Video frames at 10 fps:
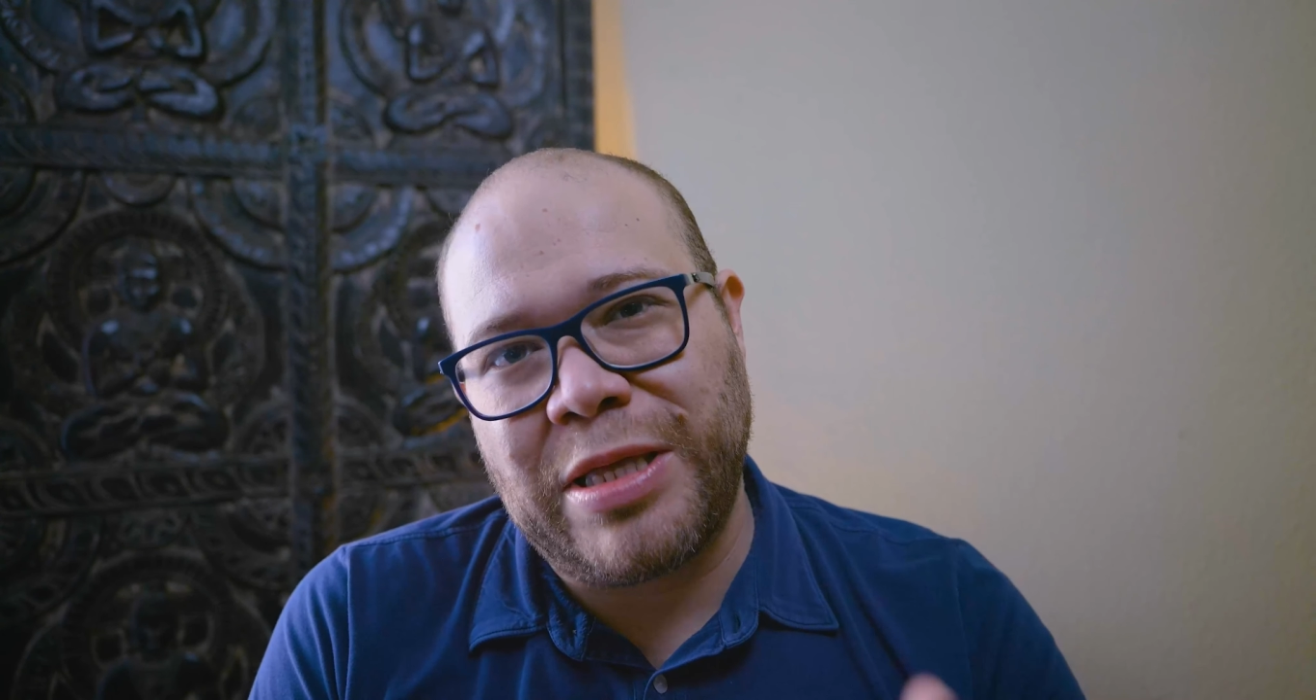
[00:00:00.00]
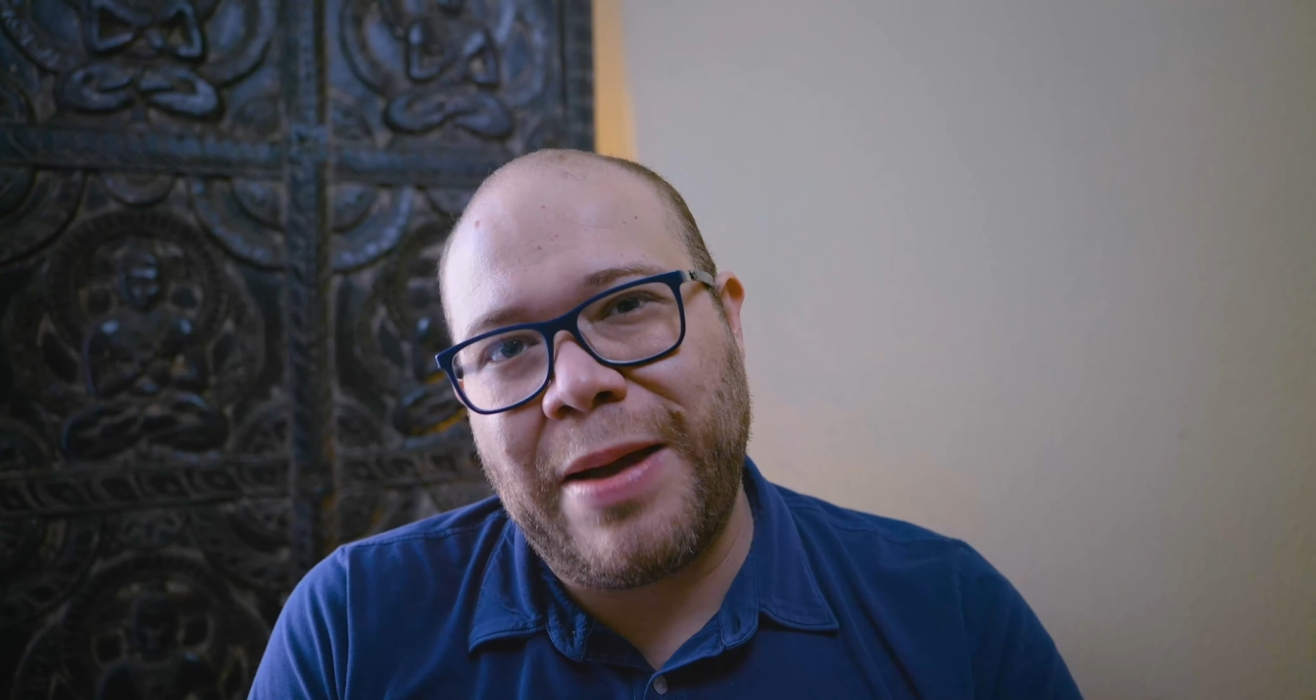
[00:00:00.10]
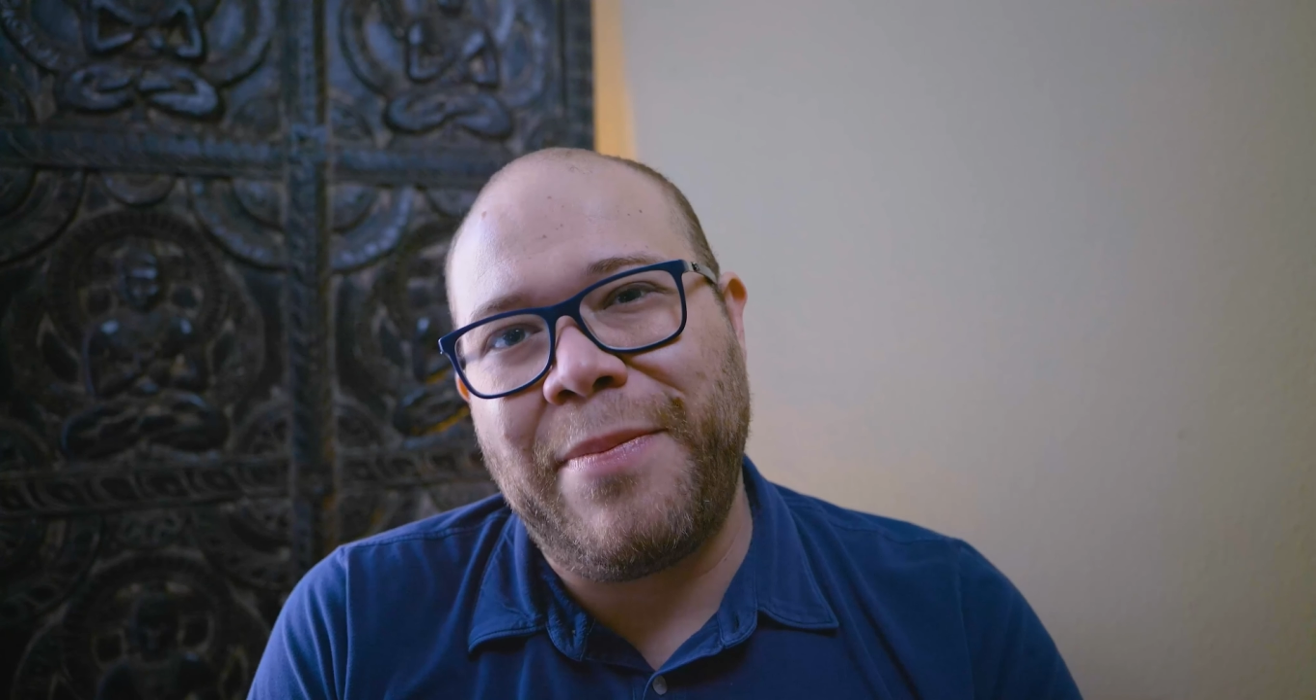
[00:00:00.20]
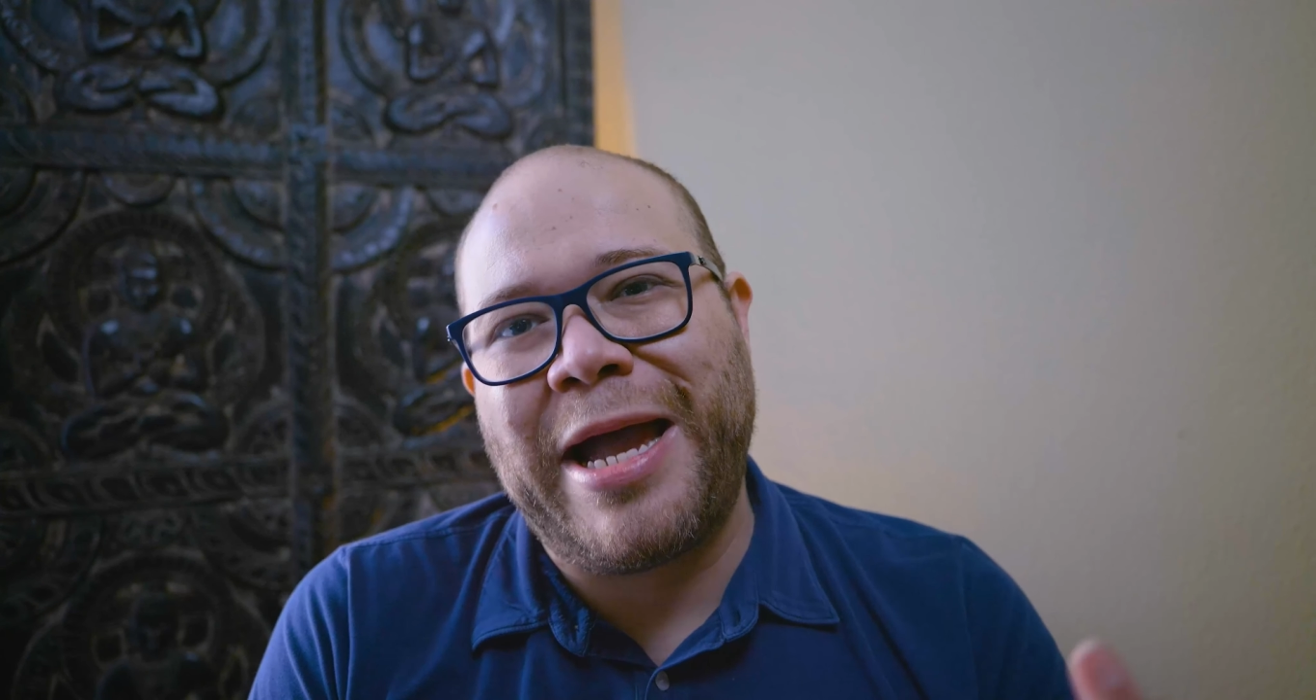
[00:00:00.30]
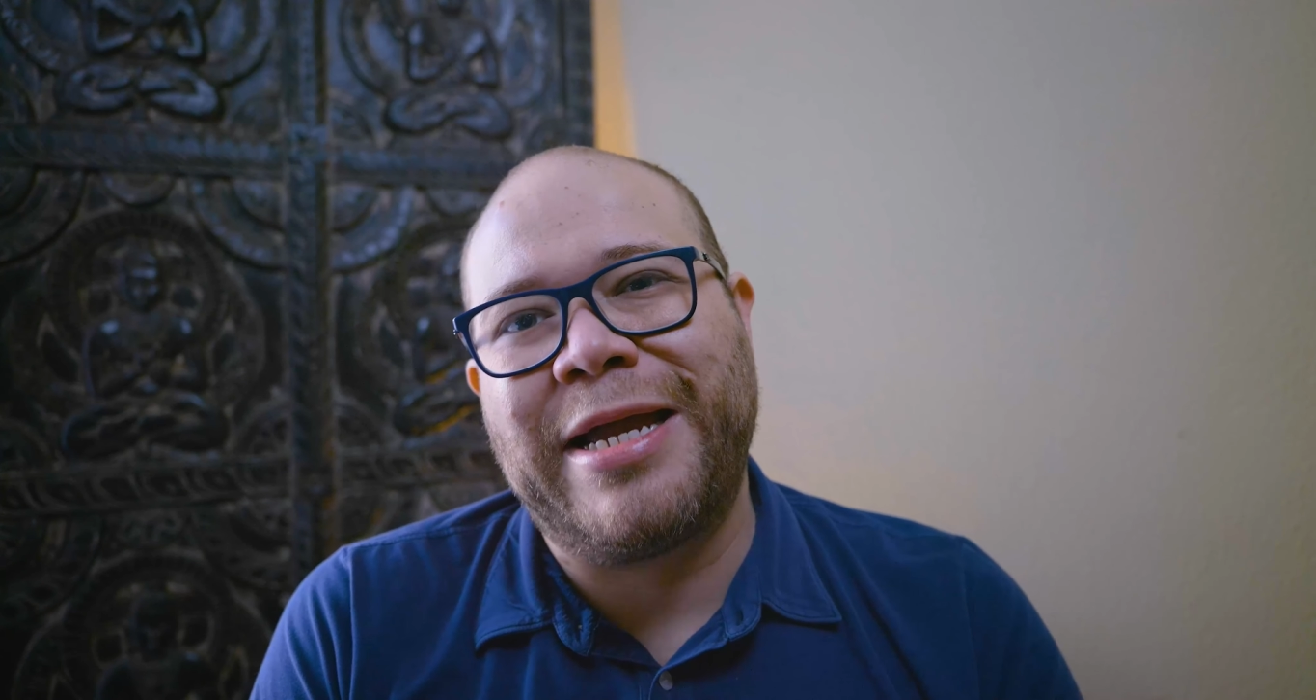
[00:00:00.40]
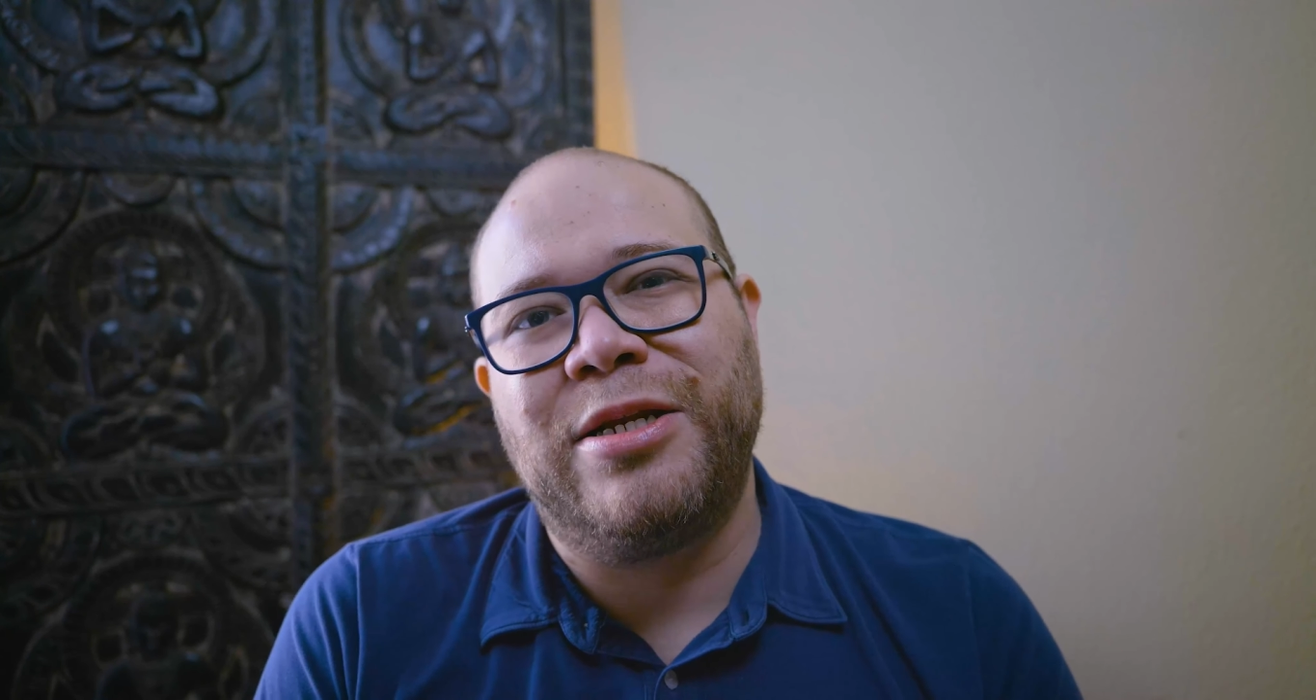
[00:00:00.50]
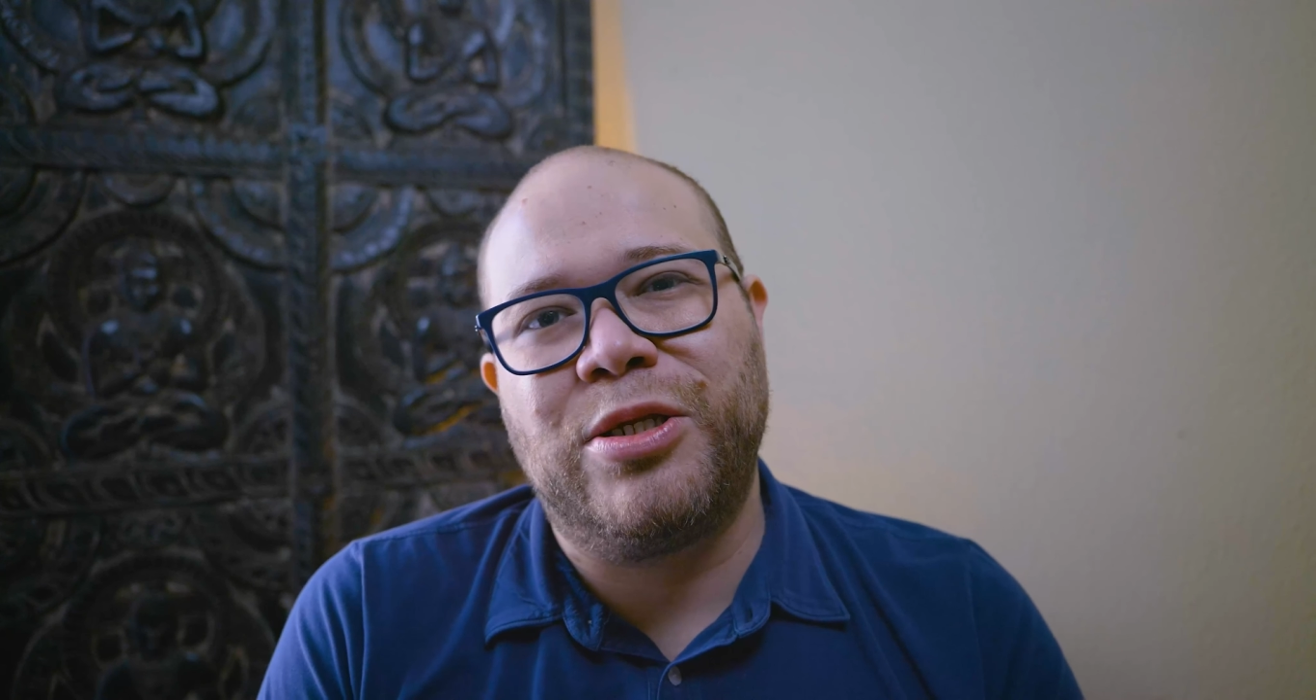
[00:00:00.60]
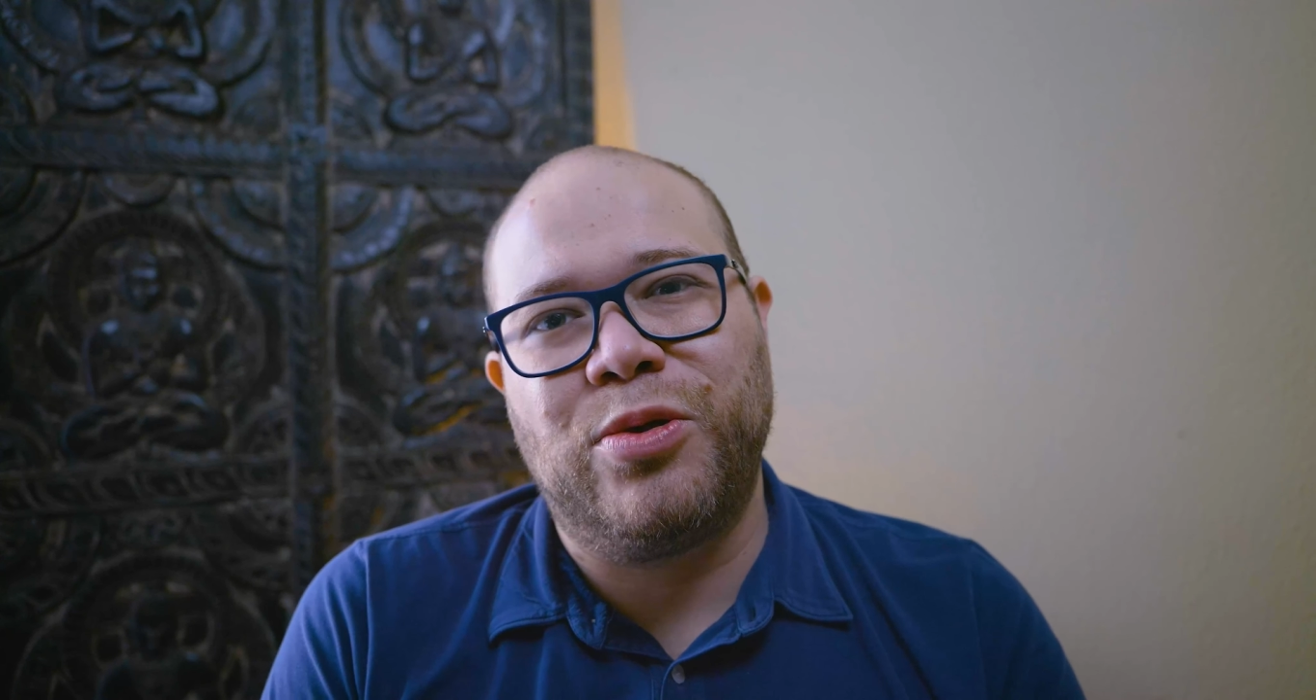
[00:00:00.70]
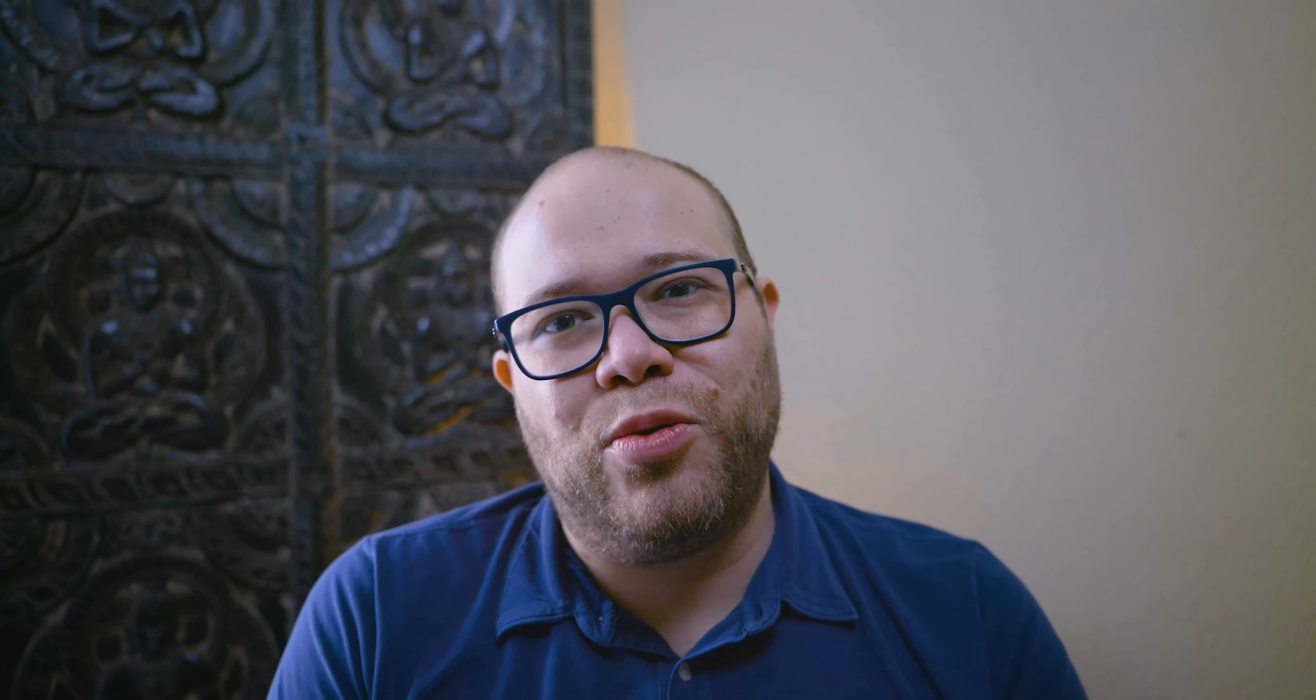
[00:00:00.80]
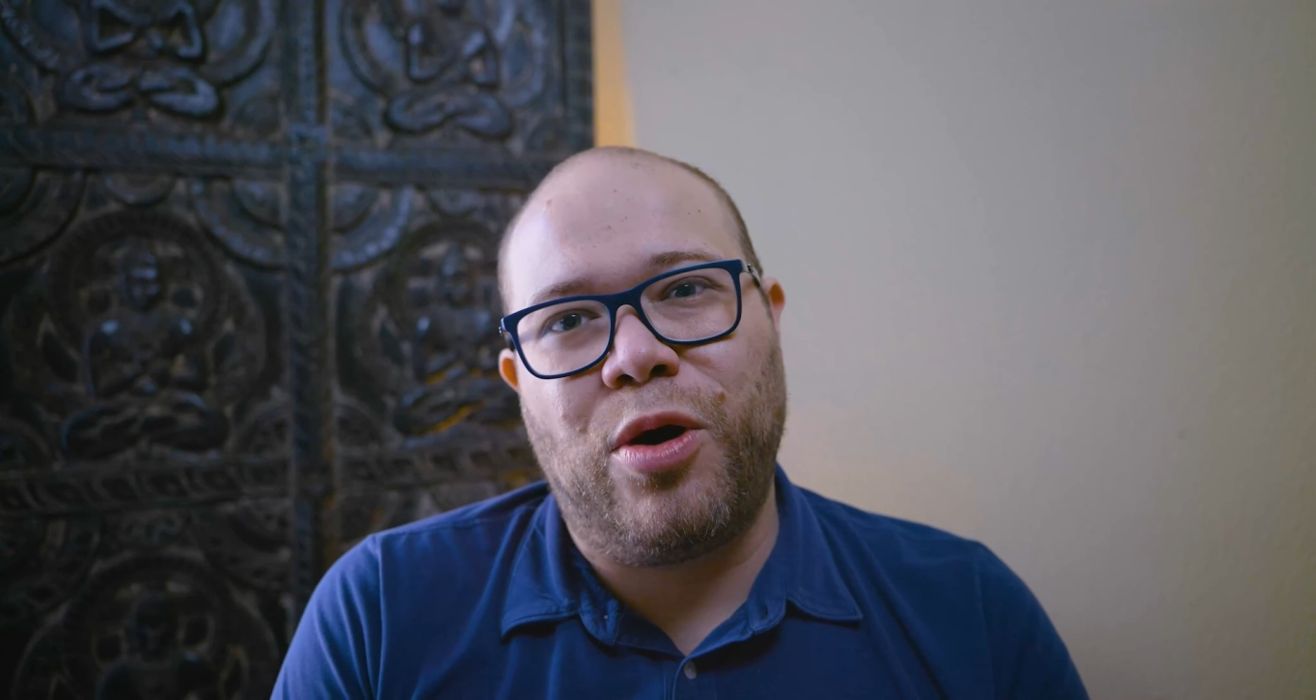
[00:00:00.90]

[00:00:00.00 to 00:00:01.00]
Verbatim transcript: that back into